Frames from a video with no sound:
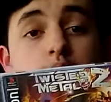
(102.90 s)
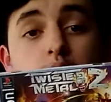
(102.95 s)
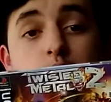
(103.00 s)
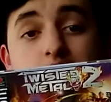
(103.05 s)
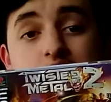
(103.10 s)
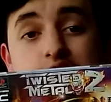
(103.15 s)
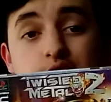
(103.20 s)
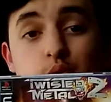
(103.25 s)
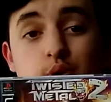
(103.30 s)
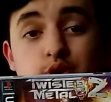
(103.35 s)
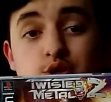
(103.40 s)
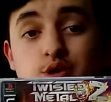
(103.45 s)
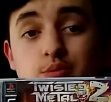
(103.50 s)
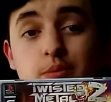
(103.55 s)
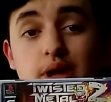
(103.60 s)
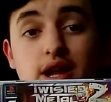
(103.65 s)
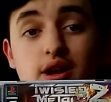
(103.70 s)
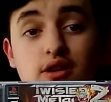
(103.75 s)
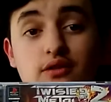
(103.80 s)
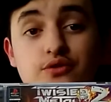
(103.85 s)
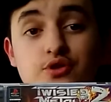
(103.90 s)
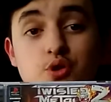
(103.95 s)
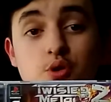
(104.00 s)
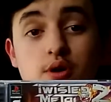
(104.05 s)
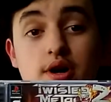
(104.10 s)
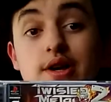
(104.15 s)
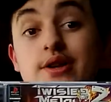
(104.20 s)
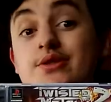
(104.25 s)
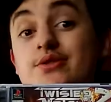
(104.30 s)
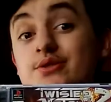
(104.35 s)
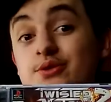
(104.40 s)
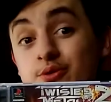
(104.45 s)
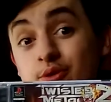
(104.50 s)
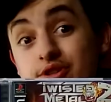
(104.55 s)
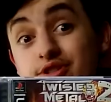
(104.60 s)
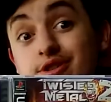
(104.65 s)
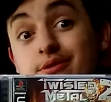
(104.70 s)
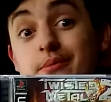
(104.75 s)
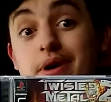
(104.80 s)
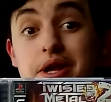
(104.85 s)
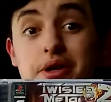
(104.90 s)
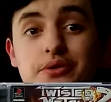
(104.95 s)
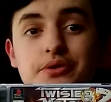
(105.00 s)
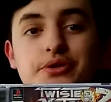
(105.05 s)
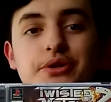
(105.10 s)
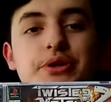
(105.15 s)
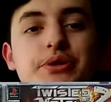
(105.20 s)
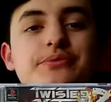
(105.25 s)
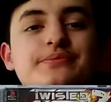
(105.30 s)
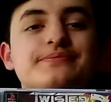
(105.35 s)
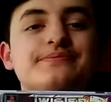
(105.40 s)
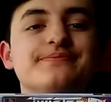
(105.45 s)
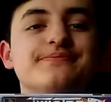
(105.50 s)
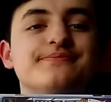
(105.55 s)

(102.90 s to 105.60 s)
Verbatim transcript: My Twisted Metal choice, Twisted Metal 2.